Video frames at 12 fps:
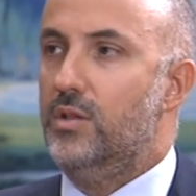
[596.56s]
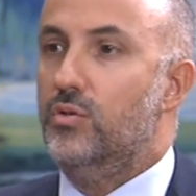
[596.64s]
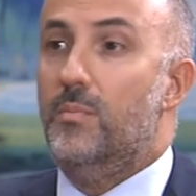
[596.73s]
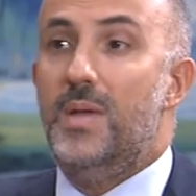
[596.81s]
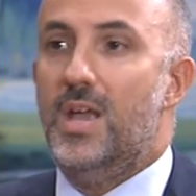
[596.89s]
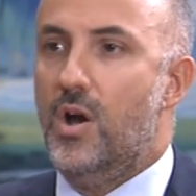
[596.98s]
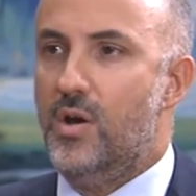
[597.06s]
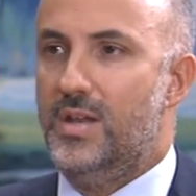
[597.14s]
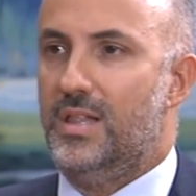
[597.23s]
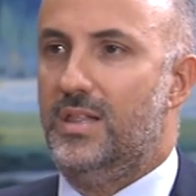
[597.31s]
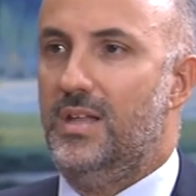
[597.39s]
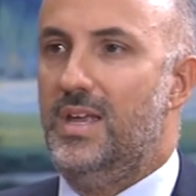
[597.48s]
to be
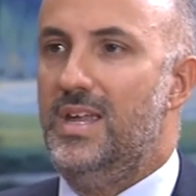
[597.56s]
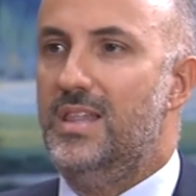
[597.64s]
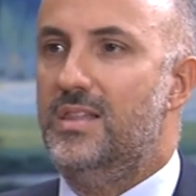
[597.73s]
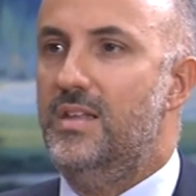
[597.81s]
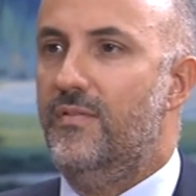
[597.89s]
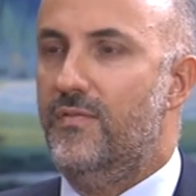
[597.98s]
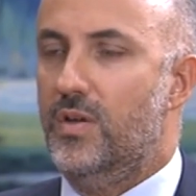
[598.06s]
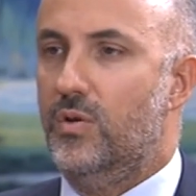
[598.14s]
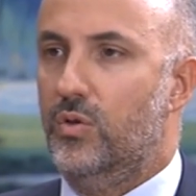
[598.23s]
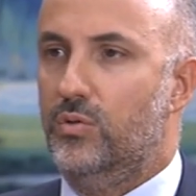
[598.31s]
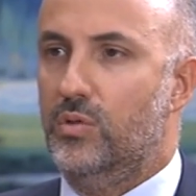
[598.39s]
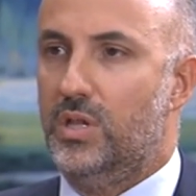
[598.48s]
honest, it's
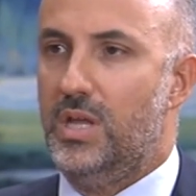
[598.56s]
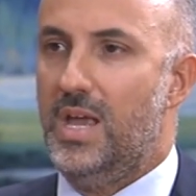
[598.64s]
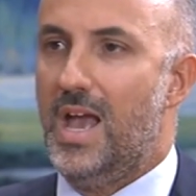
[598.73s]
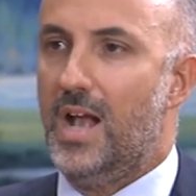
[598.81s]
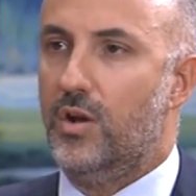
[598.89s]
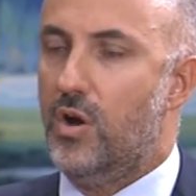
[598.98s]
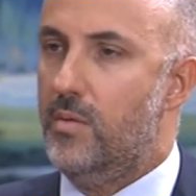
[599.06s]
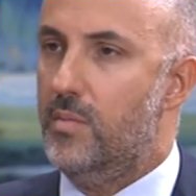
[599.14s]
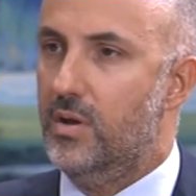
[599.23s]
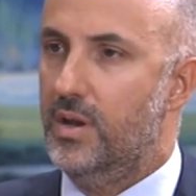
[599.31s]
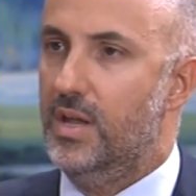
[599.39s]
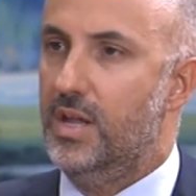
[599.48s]
difficult to see a common